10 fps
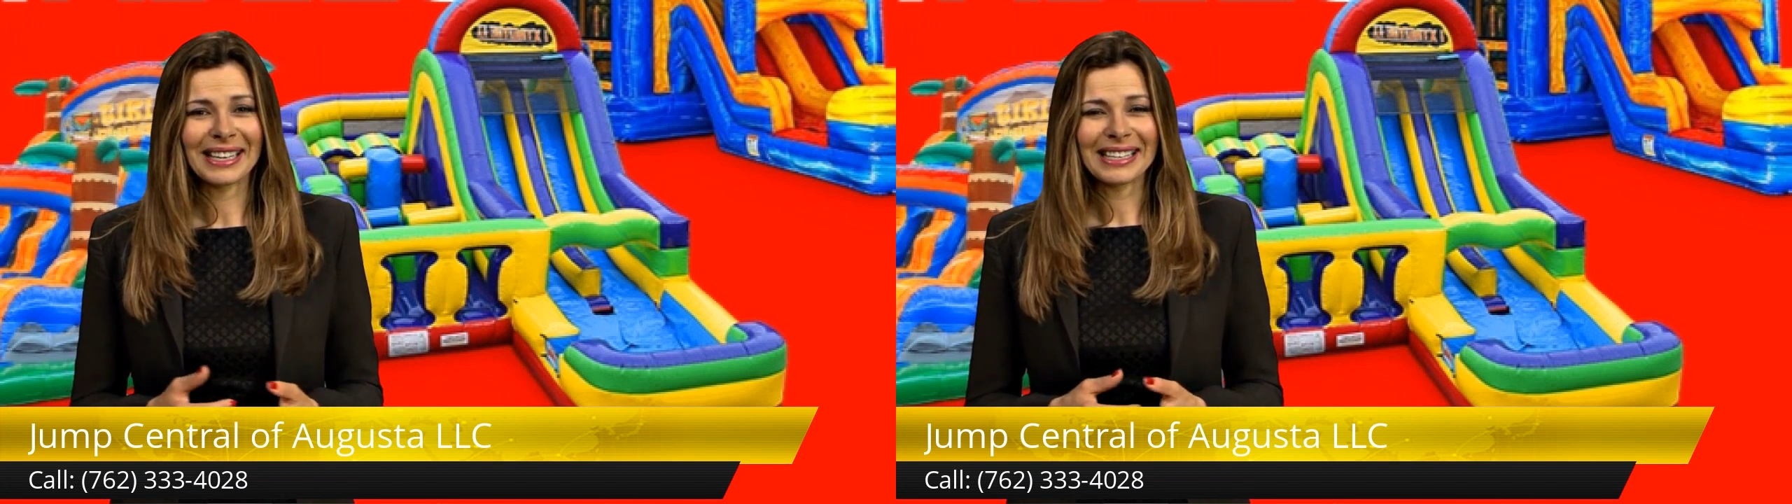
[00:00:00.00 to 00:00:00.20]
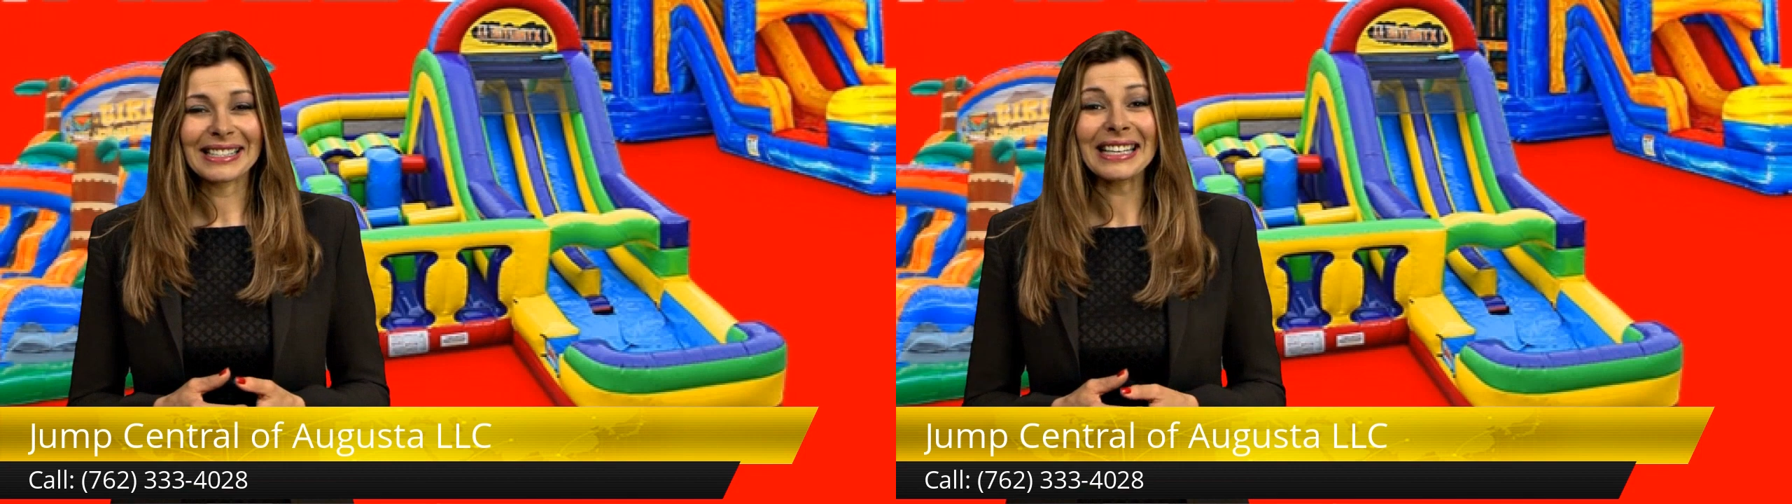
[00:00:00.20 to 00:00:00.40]

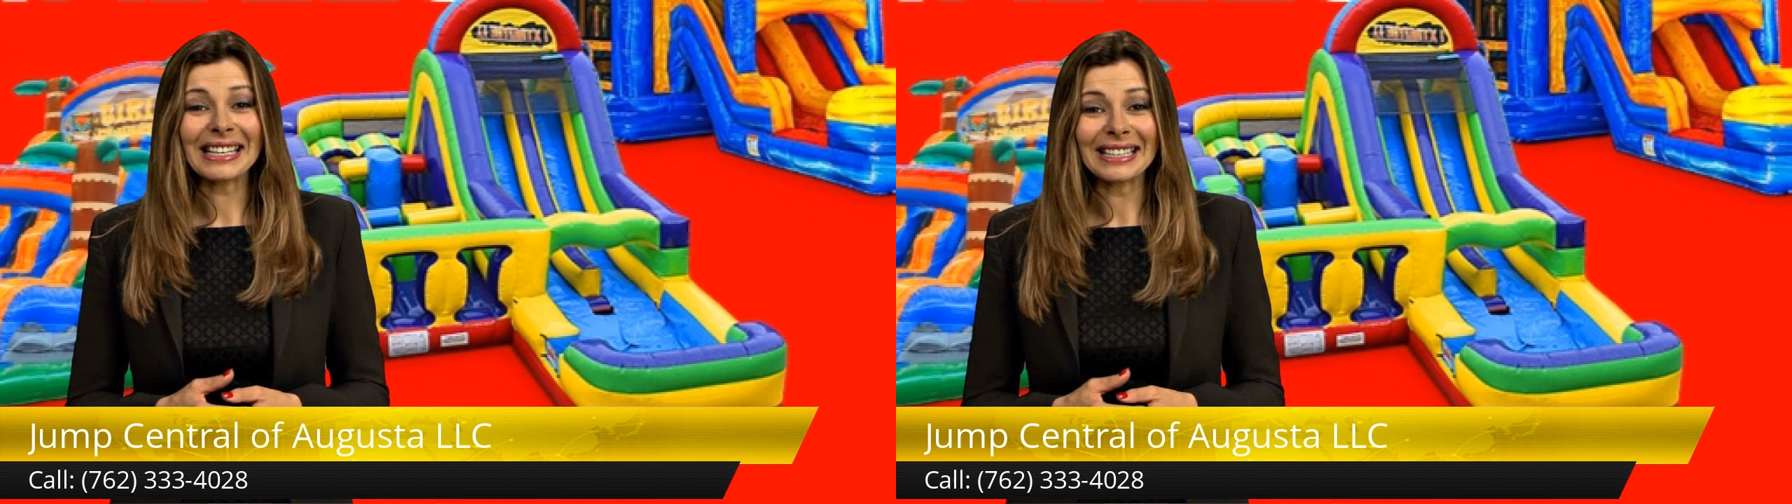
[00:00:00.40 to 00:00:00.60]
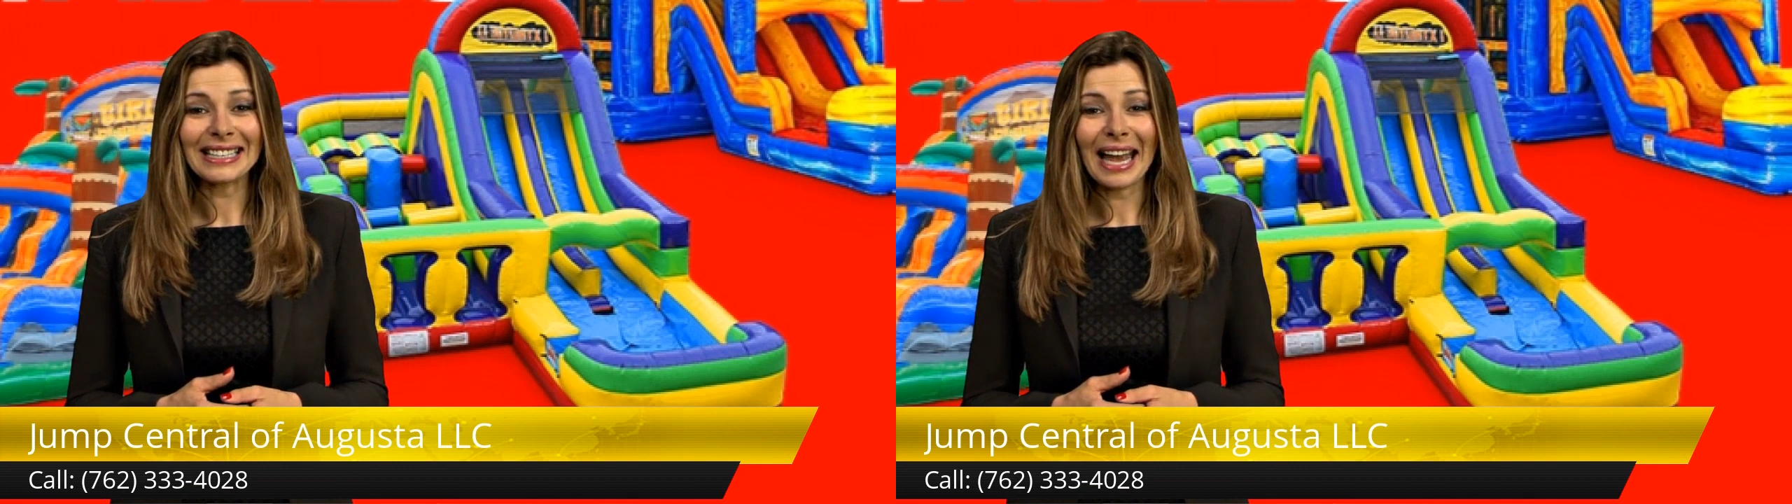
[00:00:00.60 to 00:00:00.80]

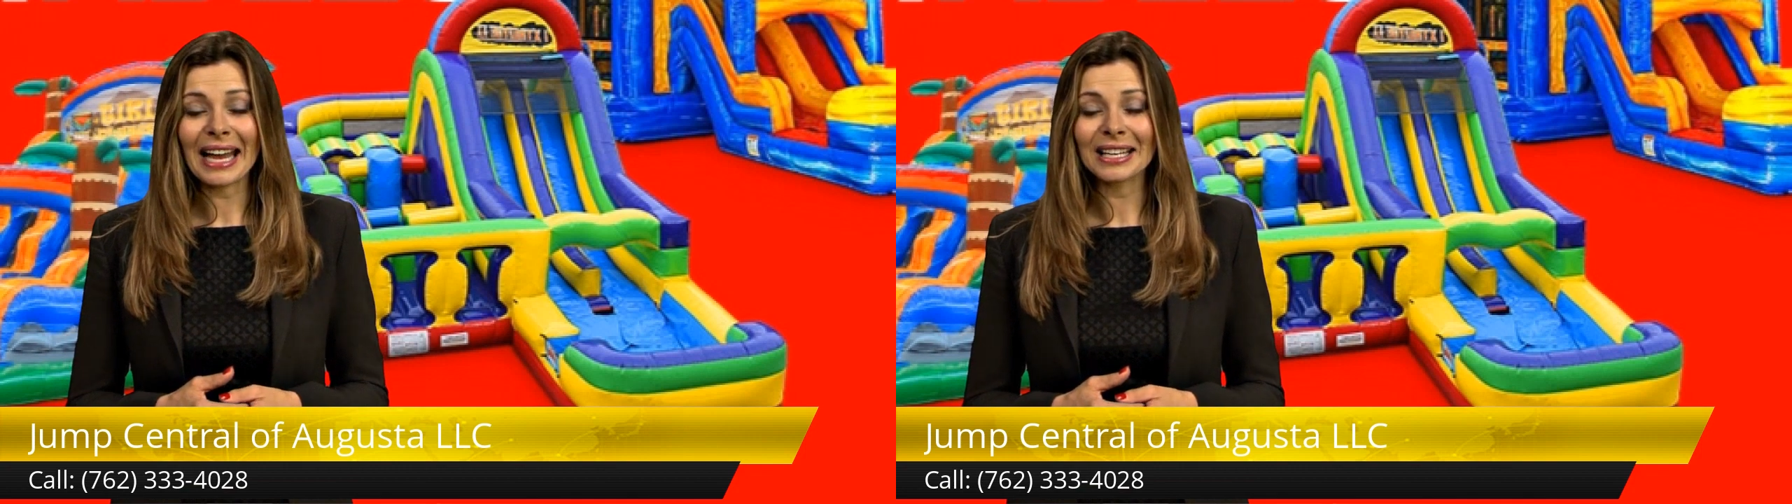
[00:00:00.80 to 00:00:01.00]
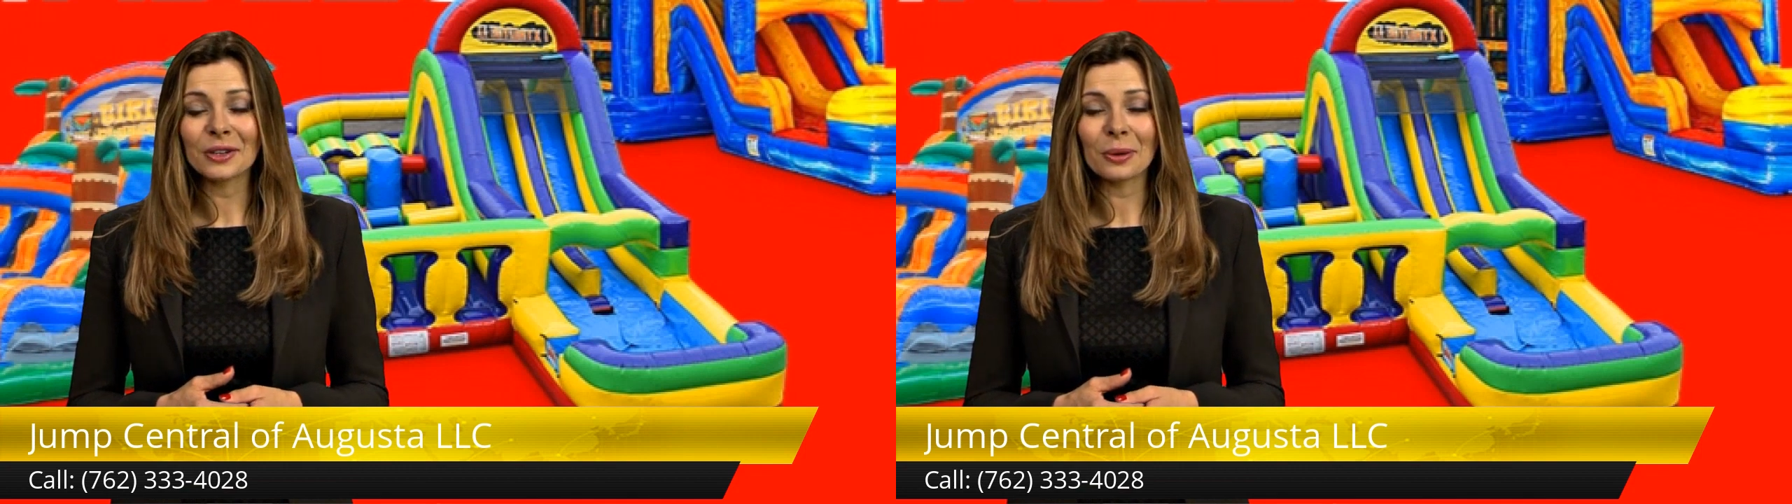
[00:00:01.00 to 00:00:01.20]
See,
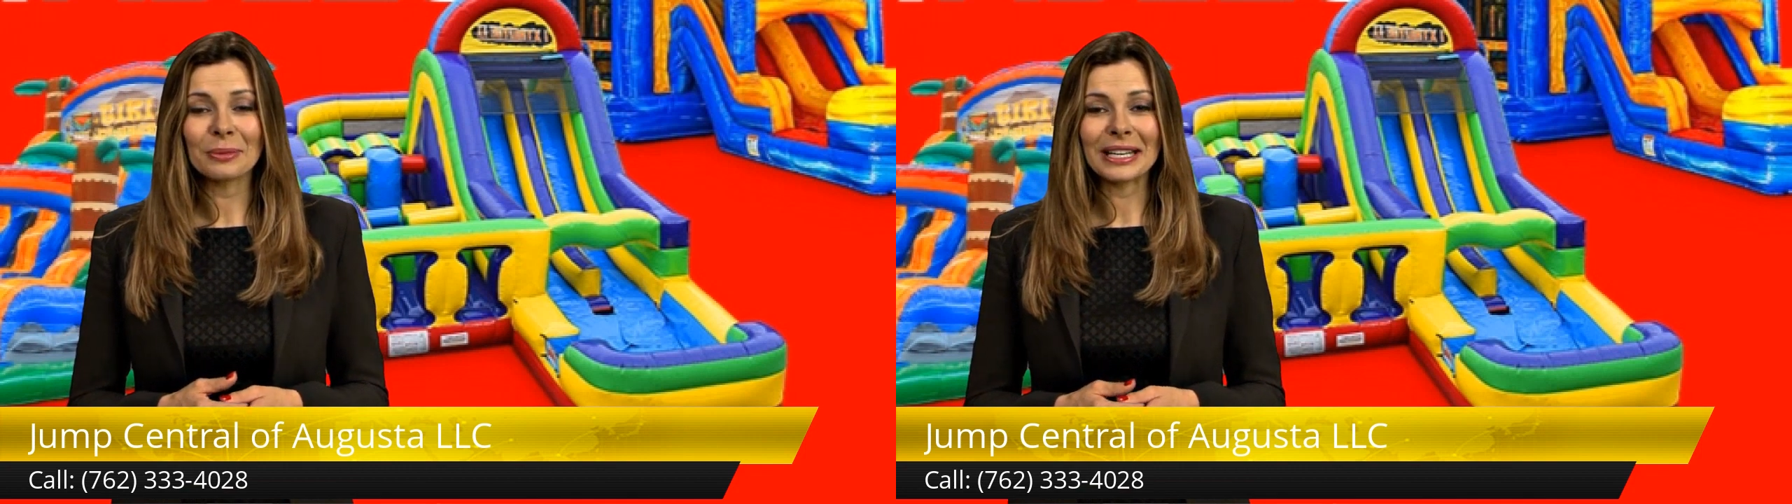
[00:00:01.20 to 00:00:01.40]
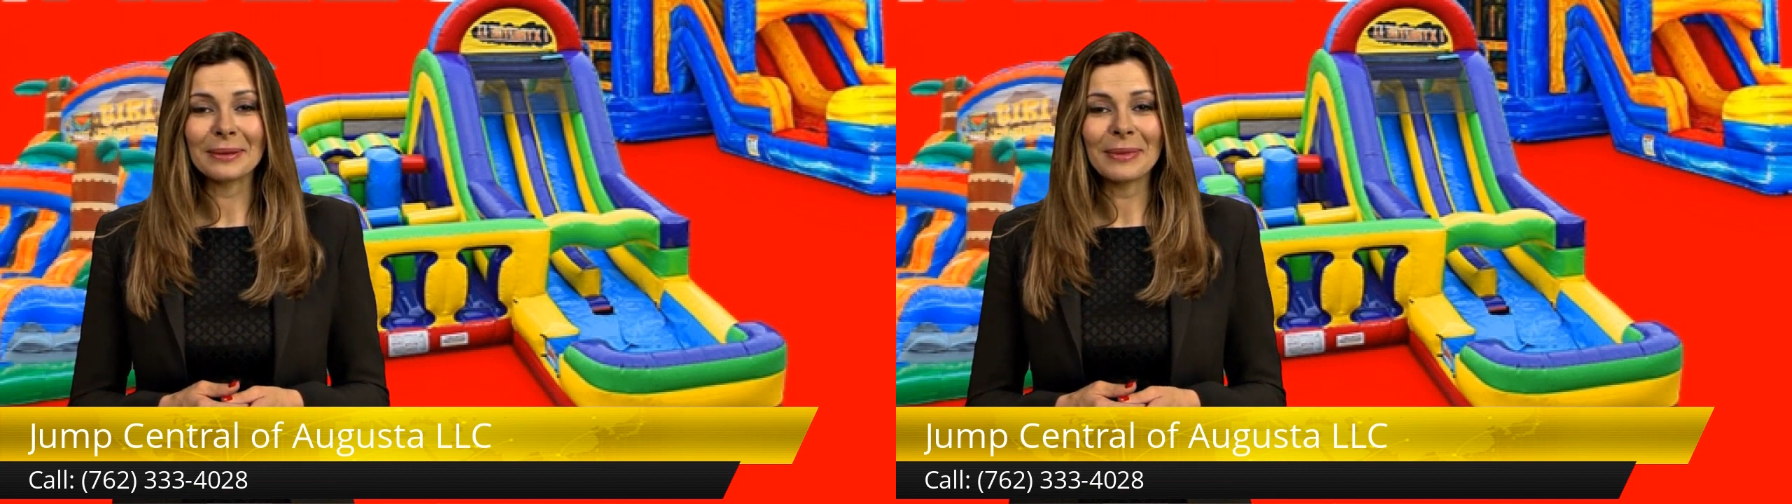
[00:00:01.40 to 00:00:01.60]
and you'll
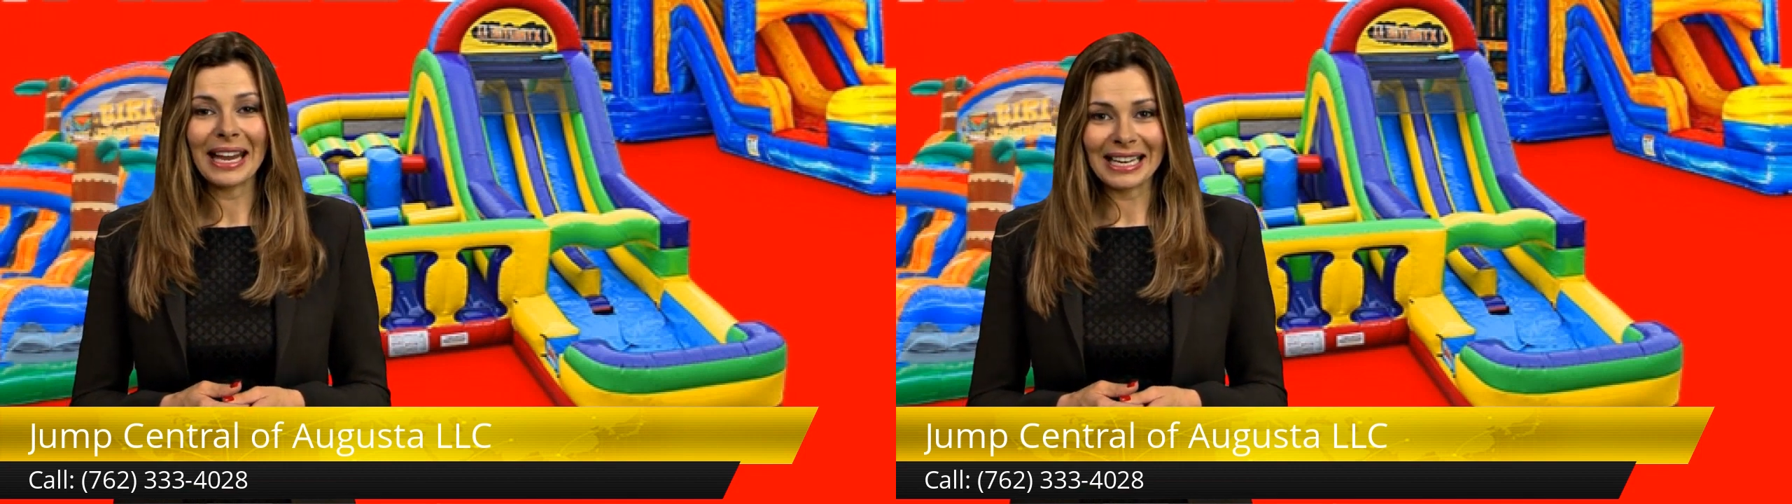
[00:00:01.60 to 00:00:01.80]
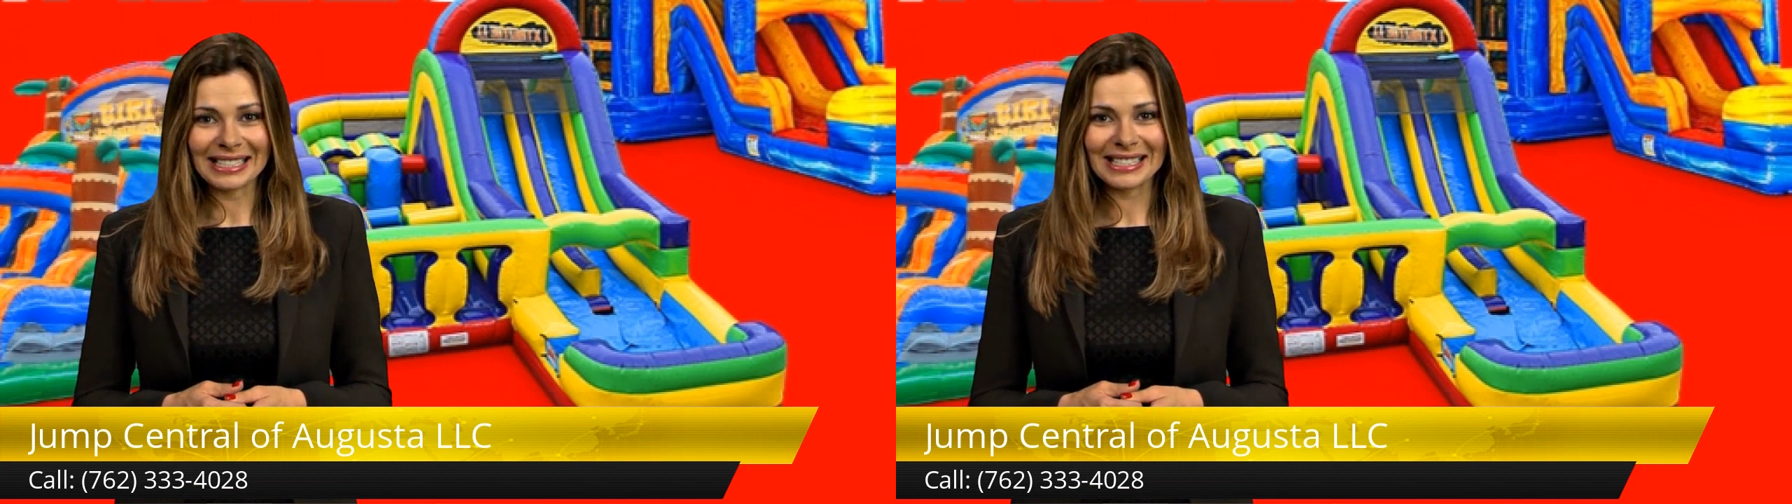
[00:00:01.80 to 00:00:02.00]
be
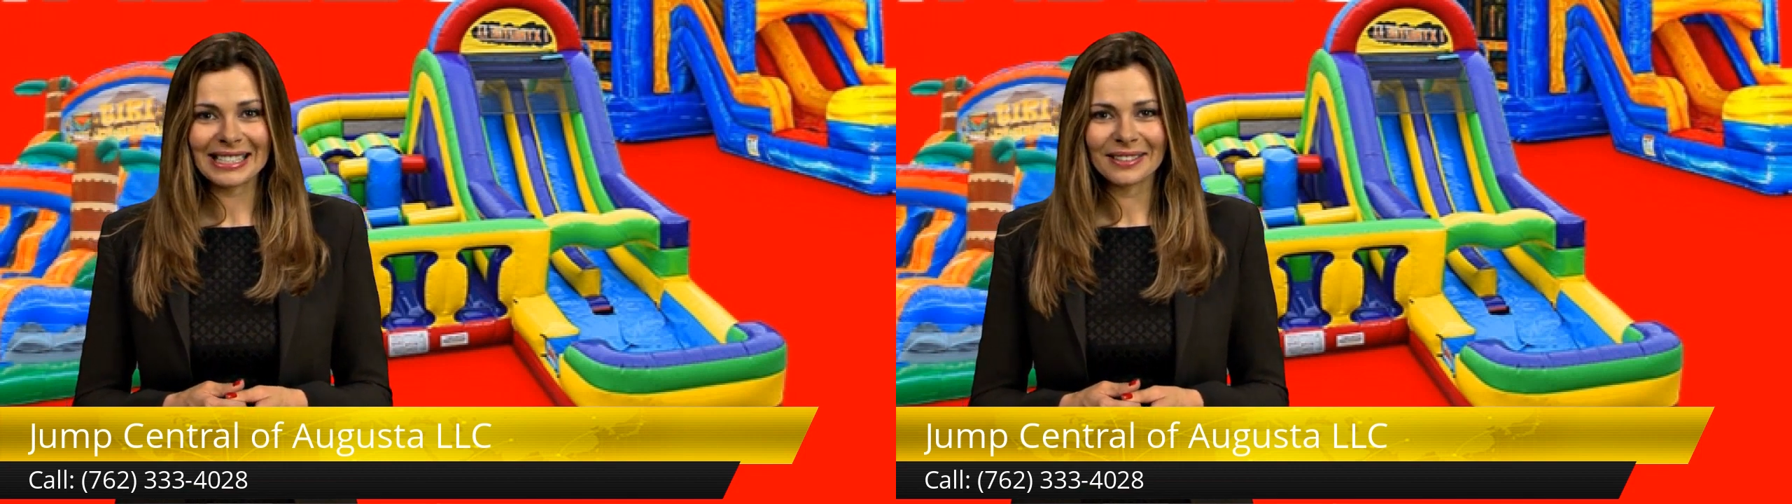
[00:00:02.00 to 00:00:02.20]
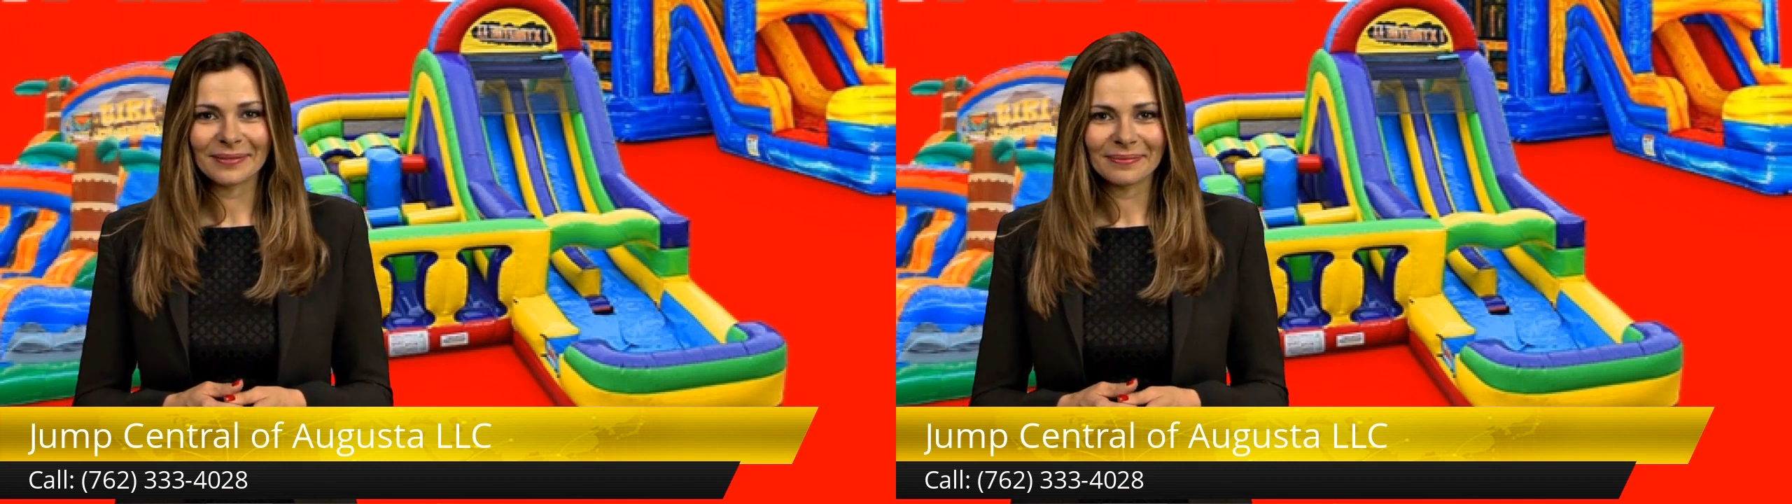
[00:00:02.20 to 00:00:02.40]
amazed.